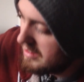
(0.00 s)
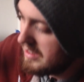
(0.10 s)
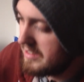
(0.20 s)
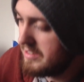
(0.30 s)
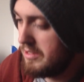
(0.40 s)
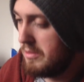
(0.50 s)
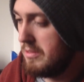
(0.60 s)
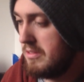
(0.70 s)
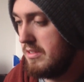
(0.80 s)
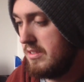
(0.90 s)
like so
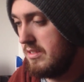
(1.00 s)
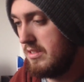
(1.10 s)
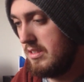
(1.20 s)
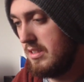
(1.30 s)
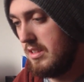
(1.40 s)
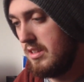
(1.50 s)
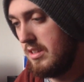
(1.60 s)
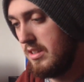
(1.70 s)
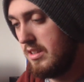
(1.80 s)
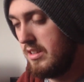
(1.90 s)

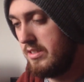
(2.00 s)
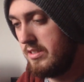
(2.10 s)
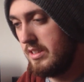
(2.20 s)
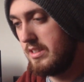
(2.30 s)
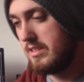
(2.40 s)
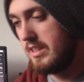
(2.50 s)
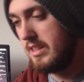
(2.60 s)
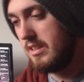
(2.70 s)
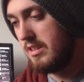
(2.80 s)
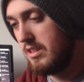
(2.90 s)
until it's
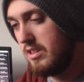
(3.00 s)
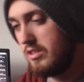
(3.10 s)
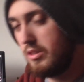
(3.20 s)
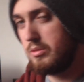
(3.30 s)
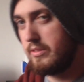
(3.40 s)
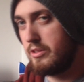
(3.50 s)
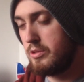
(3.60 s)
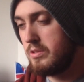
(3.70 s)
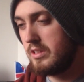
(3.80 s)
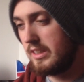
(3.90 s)
tight. Don't do it
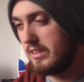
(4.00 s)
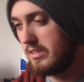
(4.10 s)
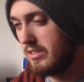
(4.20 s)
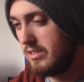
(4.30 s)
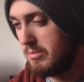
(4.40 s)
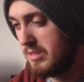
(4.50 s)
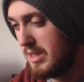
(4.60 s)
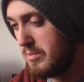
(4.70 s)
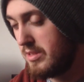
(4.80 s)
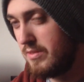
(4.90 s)
too tight.
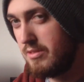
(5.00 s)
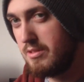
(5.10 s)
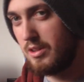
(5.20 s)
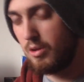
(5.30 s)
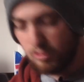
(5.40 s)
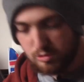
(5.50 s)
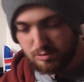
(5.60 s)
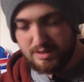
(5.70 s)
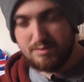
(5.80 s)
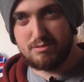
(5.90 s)
Sometimes if you're in cold
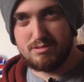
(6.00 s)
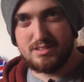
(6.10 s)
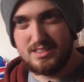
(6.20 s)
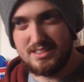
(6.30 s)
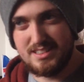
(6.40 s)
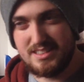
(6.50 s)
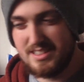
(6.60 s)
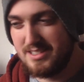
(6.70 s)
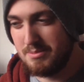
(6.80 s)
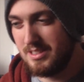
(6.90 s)
weather and
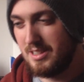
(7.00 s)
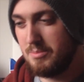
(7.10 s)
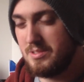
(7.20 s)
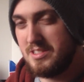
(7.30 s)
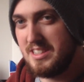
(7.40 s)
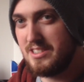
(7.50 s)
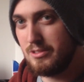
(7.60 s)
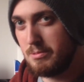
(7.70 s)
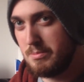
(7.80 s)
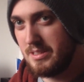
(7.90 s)
they sometimes seize
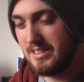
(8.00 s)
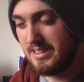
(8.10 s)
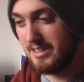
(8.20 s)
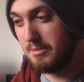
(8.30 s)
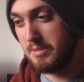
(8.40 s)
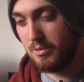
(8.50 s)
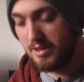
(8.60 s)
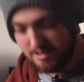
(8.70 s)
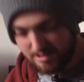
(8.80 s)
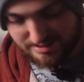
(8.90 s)
up a bit and they can be
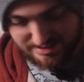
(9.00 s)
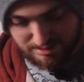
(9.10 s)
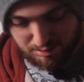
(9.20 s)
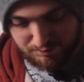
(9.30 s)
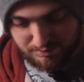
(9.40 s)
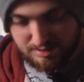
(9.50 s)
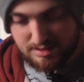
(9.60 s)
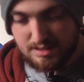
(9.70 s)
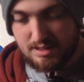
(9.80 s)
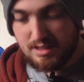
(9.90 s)
quite to get off.
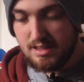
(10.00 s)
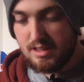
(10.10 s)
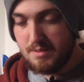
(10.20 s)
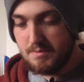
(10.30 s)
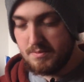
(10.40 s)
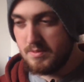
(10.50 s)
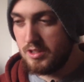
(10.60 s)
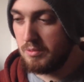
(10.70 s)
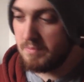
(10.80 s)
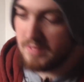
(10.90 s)

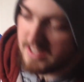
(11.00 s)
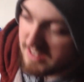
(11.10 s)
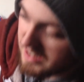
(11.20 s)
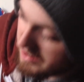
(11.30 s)
So that's